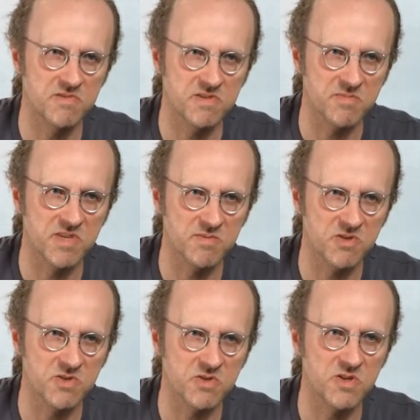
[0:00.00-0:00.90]
sometimes
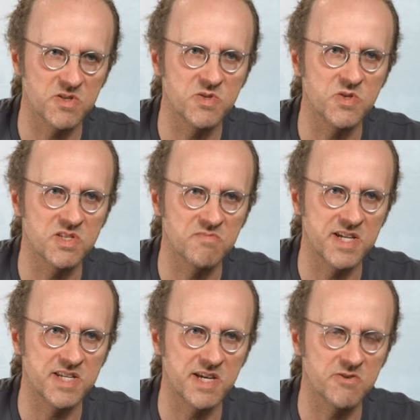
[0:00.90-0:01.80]
also called
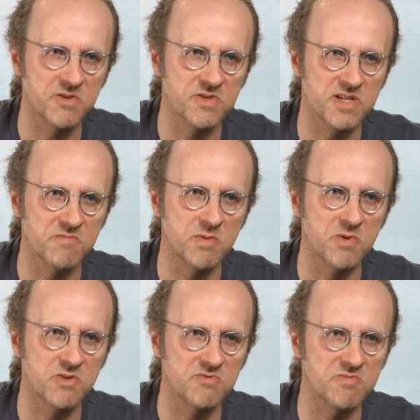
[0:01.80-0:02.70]
systematic errors, and we
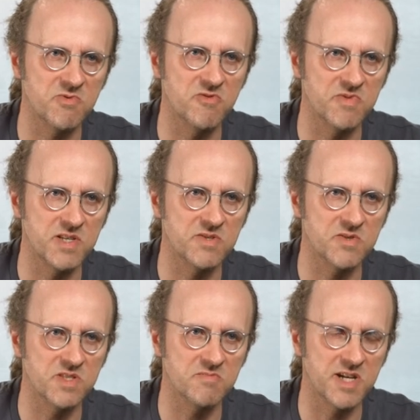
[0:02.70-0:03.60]
want to remove these
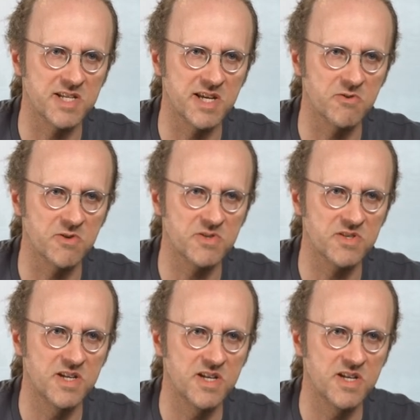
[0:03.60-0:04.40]
systematic errors.